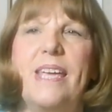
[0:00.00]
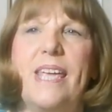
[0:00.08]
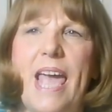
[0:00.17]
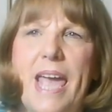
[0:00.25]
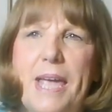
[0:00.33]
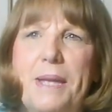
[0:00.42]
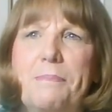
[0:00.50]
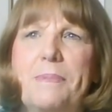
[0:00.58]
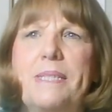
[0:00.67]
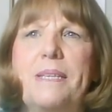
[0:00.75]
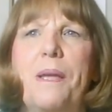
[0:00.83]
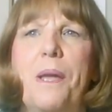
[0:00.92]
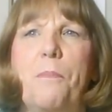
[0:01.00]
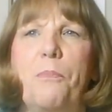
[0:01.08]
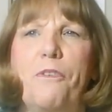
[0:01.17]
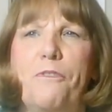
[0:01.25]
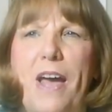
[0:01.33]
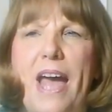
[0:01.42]
Games
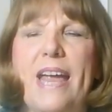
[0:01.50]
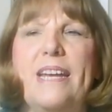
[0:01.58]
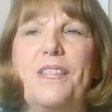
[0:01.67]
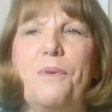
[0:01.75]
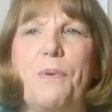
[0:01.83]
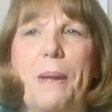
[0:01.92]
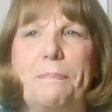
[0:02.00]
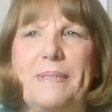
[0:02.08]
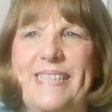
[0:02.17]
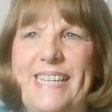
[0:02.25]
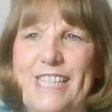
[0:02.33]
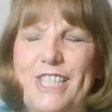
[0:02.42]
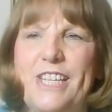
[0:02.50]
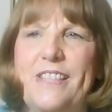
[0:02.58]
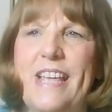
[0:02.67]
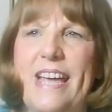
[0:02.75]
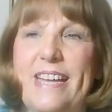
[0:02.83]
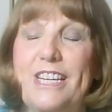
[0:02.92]
provide the
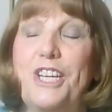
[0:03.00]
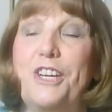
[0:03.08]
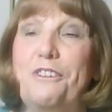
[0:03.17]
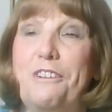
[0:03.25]
repetition that you